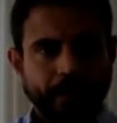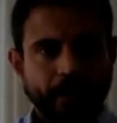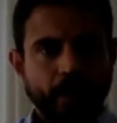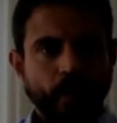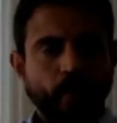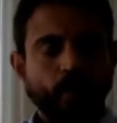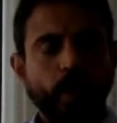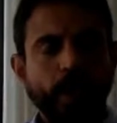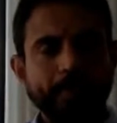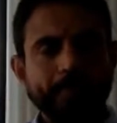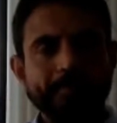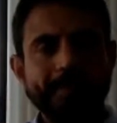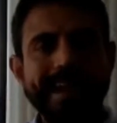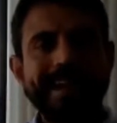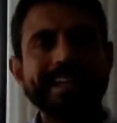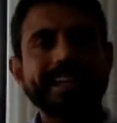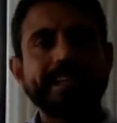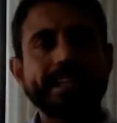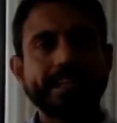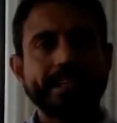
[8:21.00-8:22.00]
What
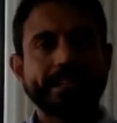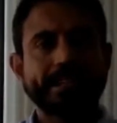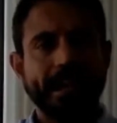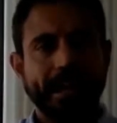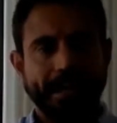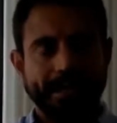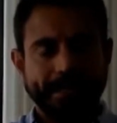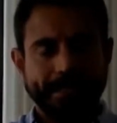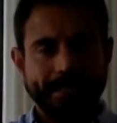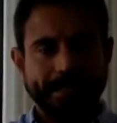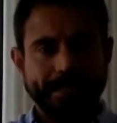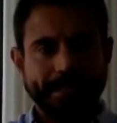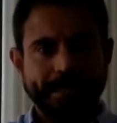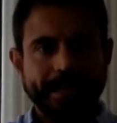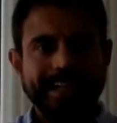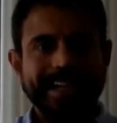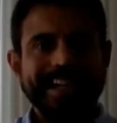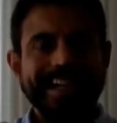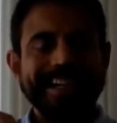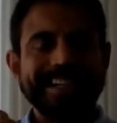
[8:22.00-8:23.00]
Mendi does
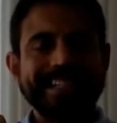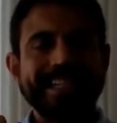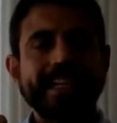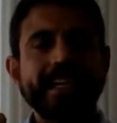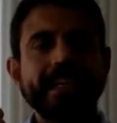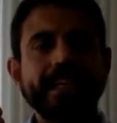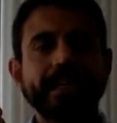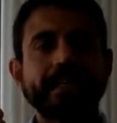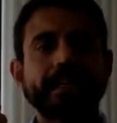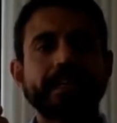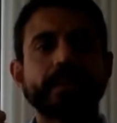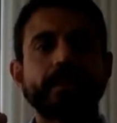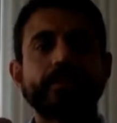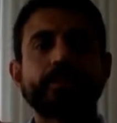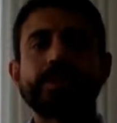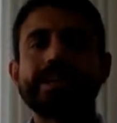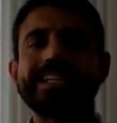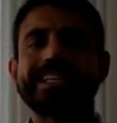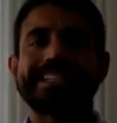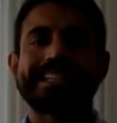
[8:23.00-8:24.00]
is it
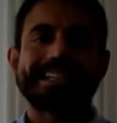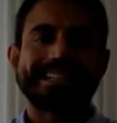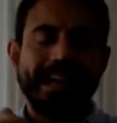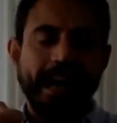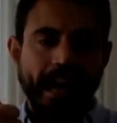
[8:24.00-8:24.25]
increases